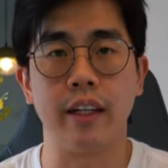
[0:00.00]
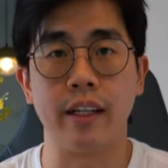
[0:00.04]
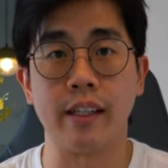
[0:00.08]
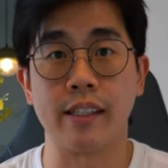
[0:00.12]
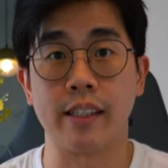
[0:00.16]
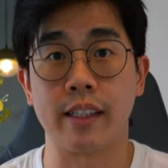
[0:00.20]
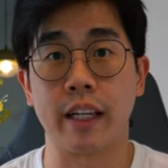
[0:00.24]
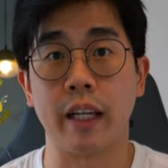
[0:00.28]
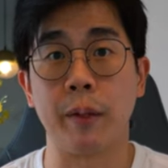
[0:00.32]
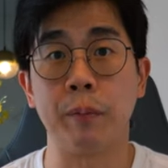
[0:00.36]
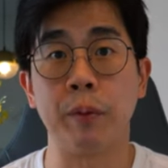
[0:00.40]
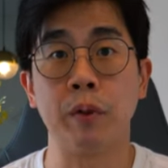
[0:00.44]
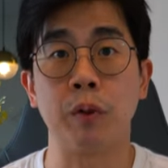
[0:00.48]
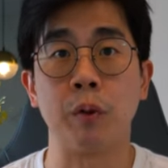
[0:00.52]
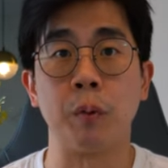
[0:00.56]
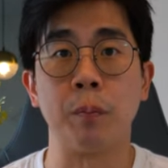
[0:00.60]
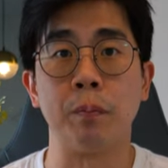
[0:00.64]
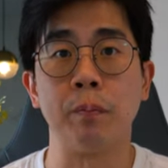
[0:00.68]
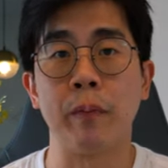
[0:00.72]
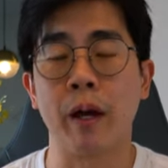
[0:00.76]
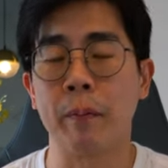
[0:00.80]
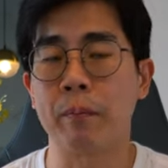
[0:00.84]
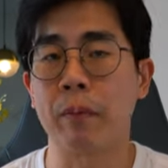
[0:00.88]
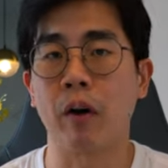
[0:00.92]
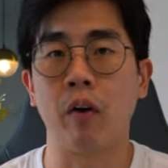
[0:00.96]
it's able to
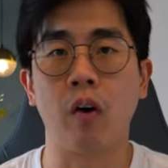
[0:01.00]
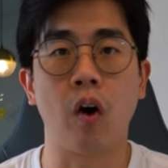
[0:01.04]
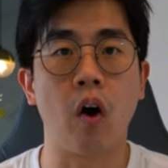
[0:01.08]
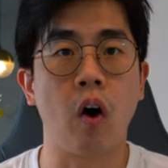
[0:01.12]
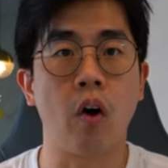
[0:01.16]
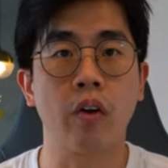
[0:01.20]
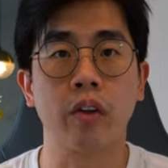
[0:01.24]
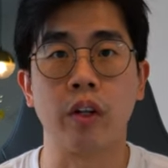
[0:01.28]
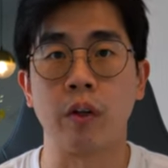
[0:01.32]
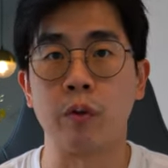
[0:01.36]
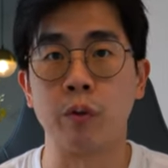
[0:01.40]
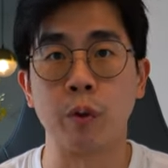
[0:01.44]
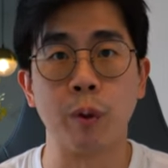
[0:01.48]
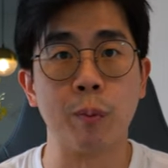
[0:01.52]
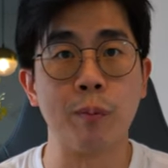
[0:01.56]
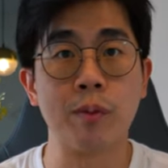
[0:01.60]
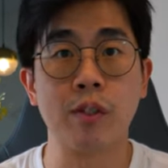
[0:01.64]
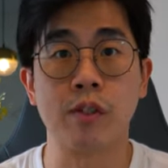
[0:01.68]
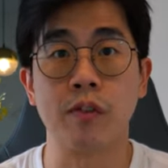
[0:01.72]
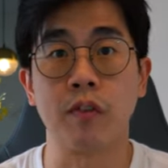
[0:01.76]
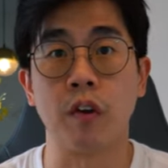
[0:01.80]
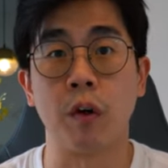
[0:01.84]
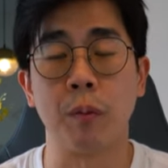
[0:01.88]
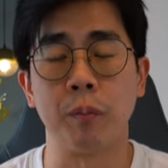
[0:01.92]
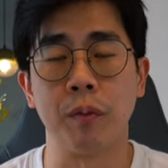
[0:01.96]
map out all the
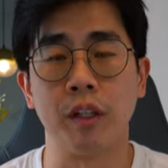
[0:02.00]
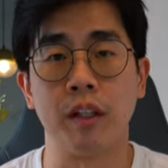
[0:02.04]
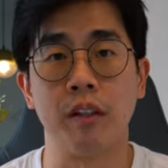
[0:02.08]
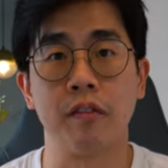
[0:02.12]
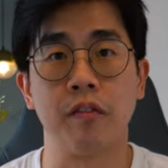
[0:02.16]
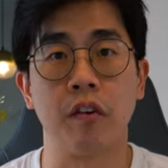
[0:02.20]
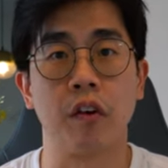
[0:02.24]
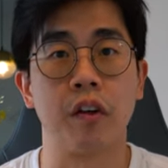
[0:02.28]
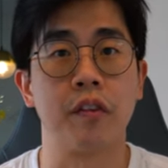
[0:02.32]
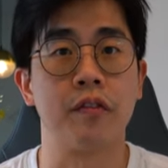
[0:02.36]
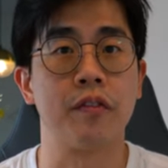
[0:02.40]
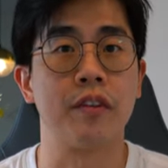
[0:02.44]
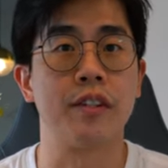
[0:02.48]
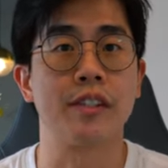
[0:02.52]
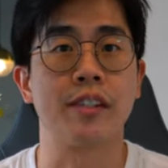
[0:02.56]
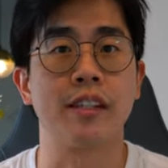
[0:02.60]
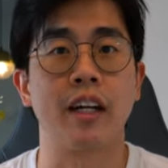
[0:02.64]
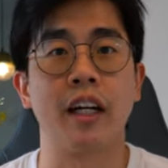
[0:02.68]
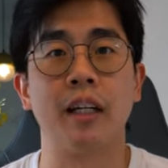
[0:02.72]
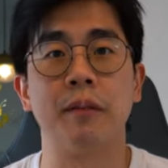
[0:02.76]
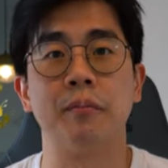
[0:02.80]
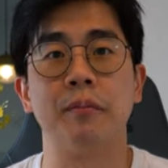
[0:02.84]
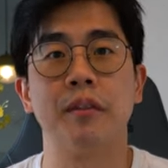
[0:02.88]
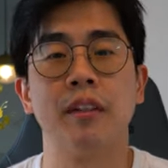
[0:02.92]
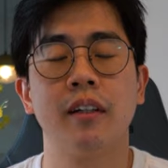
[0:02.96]
rooms for me for the first
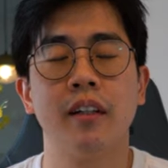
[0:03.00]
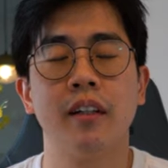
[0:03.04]
time.